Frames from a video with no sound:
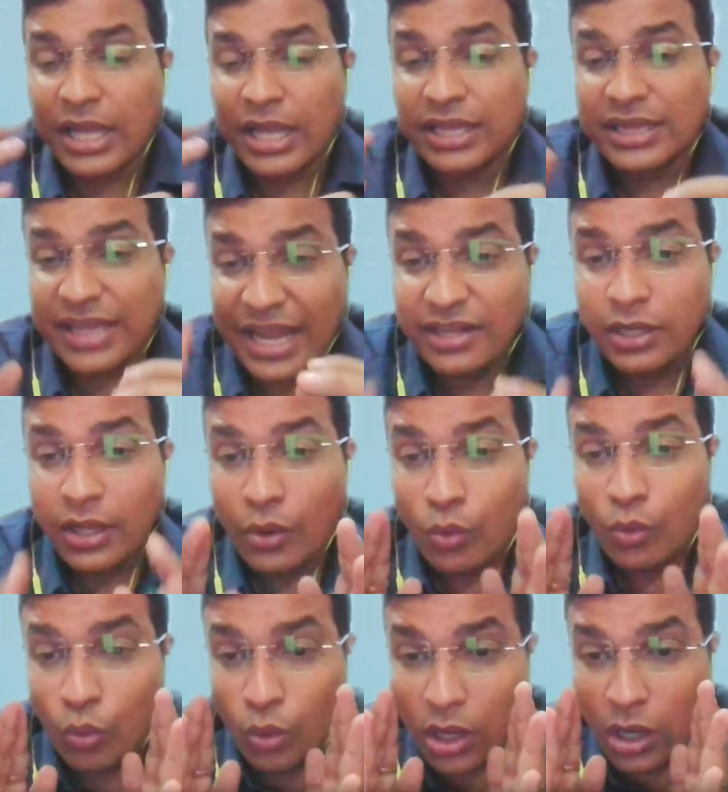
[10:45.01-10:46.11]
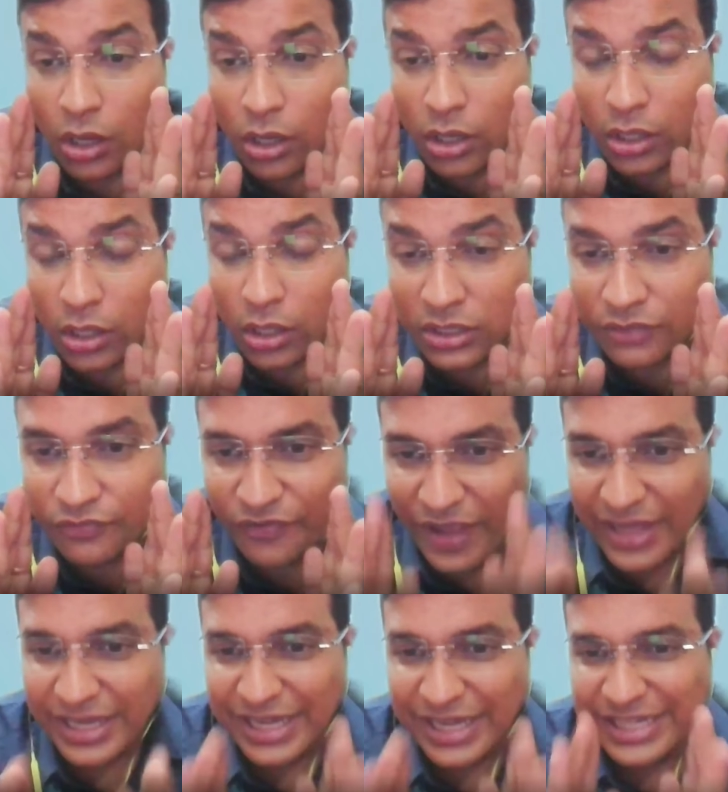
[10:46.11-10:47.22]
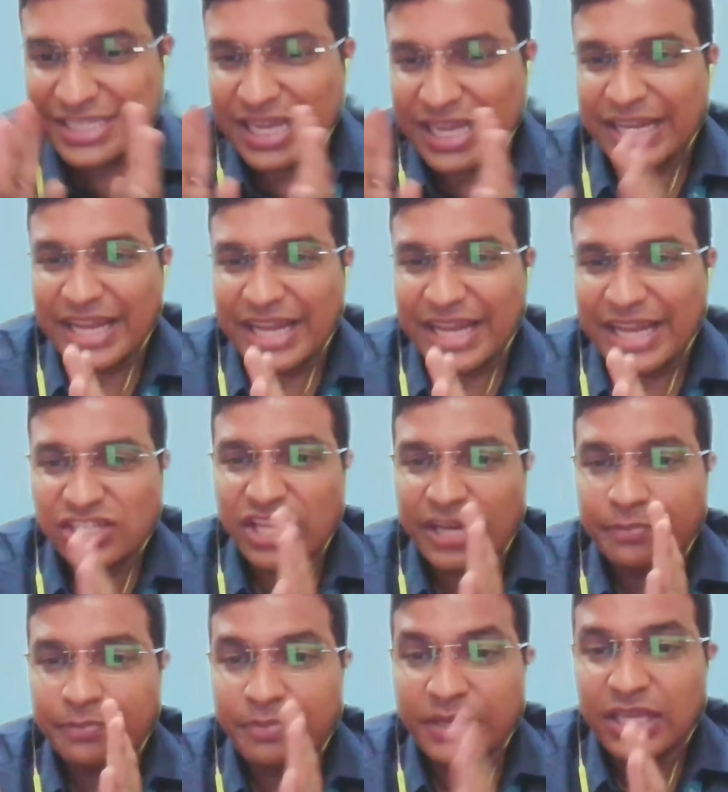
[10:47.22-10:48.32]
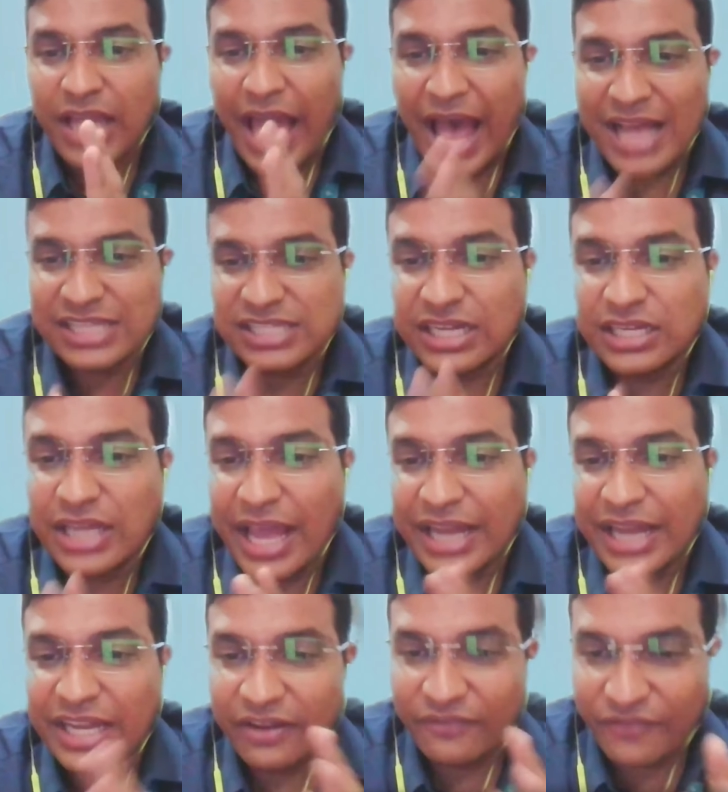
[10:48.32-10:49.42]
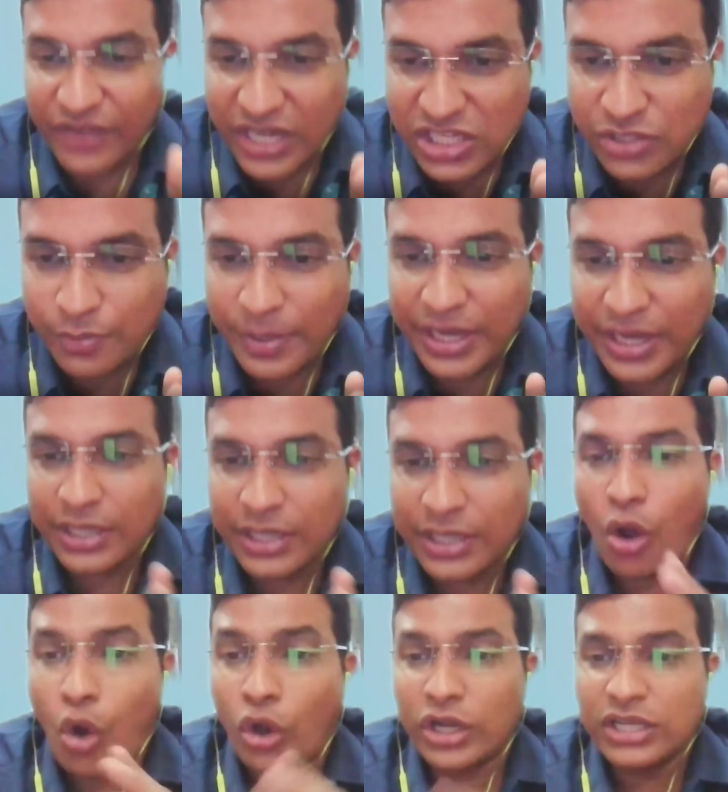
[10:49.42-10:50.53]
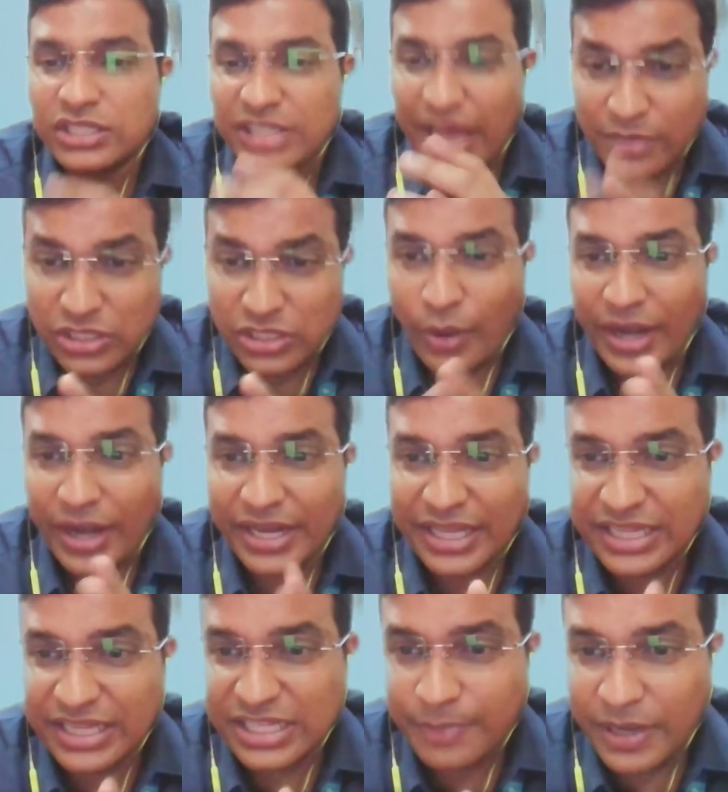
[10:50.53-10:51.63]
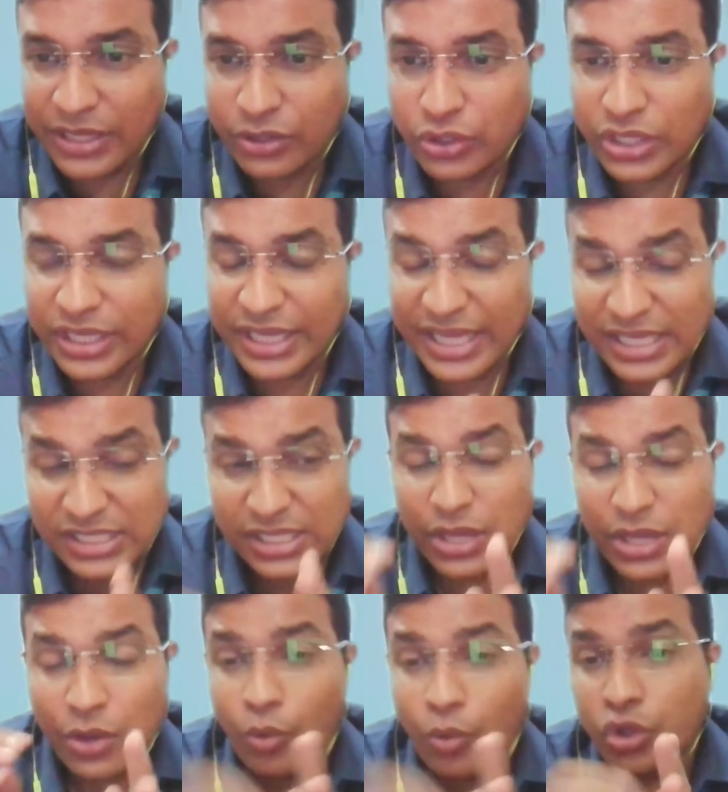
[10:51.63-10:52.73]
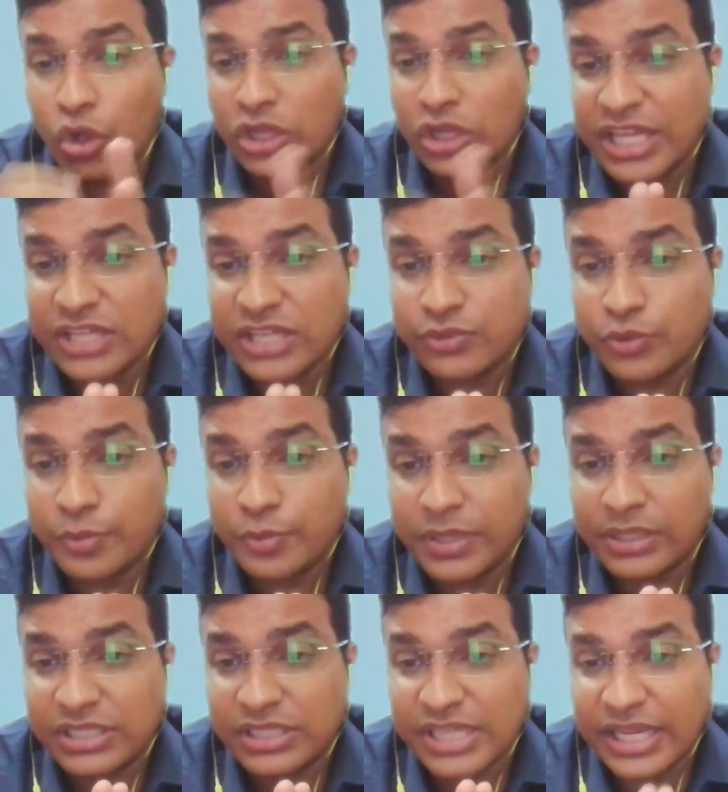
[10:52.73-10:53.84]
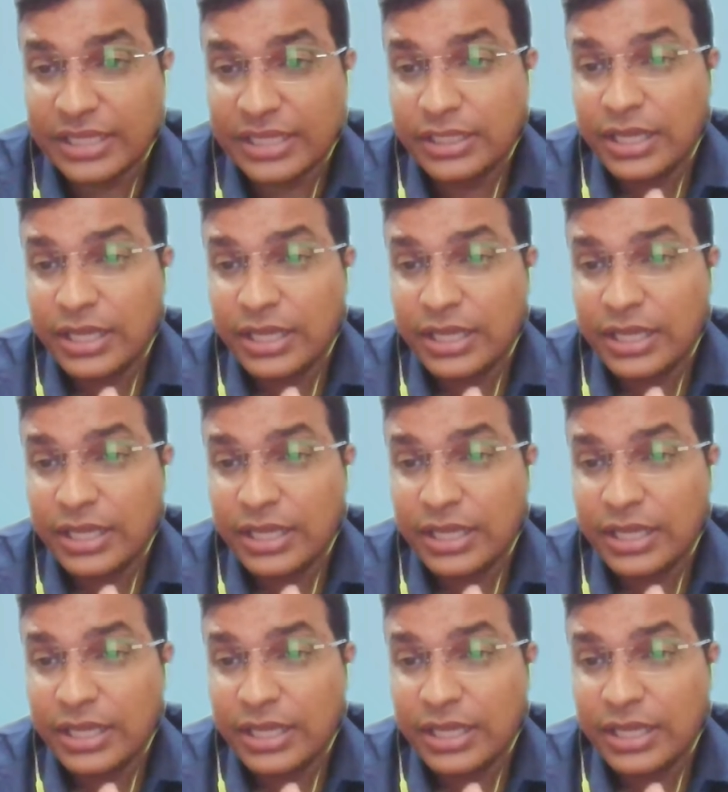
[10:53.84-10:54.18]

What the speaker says: Then when it is alleged that B has done an infringement or a cyber squatting in this particular case, what all things would be taken,